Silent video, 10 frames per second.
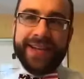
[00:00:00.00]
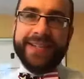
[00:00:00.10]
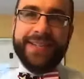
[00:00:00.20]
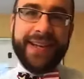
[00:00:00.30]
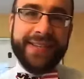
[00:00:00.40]

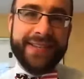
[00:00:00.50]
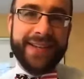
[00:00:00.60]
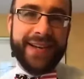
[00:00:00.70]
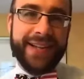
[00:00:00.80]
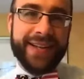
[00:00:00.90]
Jason
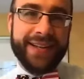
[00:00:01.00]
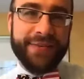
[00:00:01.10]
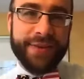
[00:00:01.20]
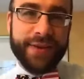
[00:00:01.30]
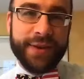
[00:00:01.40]
Holland.
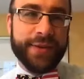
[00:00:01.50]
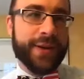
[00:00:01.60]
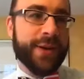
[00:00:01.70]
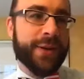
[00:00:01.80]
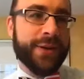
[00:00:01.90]
If you don't
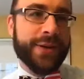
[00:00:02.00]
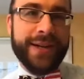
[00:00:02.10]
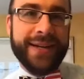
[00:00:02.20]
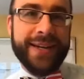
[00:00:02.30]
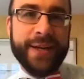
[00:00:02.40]
know,
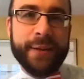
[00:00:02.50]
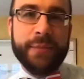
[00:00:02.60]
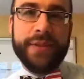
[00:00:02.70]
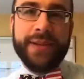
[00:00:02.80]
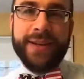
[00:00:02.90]
I
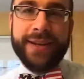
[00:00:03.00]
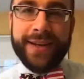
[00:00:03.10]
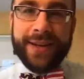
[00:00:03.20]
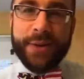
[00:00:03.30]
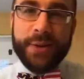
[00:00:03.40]
am the
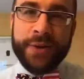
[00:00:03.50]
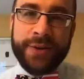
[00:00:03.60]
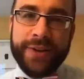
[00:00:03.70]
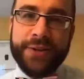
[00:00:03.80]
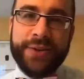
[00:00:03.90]

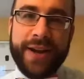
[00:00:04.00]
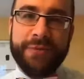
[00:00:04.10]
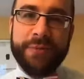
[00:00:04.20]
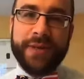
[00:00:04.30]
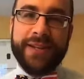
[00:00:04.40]
owner and
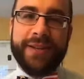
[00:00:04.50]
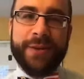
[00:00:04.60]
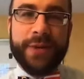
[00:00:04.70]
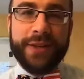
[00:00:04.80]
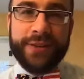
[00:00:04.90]
travel butler
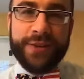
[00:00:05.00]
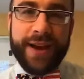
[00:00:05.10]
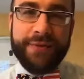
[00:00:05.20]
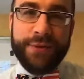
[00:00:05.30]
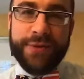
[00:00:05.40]
with
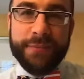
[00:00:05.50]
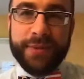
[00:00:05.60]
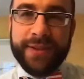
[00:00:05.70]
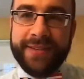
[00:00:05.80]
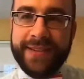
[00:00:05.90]
Travel
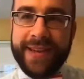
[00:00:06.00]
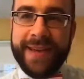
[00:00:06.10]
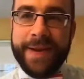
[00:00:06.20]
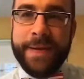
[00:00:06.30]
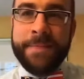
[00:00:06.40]

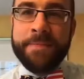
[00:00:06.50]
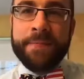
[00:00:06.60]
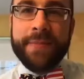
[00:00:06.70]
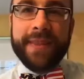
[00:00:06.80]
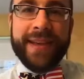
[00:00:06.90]
Simplicity.
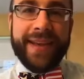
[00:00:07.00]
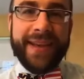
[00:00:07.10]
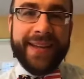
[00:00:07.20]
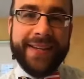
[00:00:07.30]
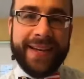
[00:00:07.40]

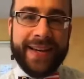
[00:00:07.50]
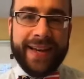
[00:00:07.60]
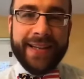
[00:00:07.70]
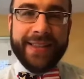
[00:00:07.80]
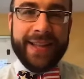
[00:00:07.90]
And
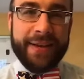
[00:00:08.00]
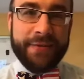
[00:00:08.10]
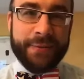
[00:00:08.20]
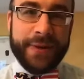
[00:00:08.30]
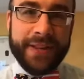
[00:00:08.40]

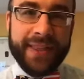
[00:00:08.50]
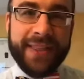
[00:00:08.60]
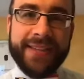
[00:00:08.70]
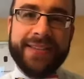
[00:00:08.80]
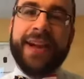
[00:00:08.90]
one of the
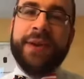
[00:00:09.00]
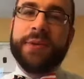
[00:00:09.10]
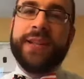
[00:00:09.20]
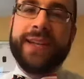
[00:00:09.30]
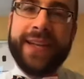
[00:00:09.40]
things that I
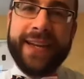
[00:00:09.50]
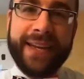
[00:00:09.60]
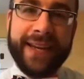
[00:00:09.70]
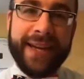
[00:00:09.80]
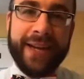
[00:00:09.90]
really get a
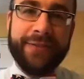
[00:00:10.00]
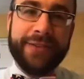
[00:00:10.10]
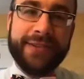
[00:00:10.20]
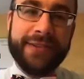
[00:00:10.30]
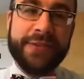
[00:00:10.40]
kick out of
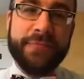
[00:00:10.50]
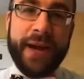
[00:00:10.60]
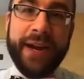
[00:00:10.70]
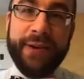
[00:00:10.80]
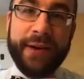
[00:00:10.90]
is
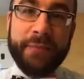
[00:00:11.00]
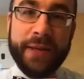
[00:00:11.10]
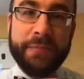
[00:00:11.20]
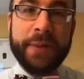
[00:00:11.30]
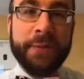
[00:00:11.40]
inspiring
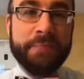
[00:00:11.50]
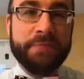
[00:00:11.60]
people,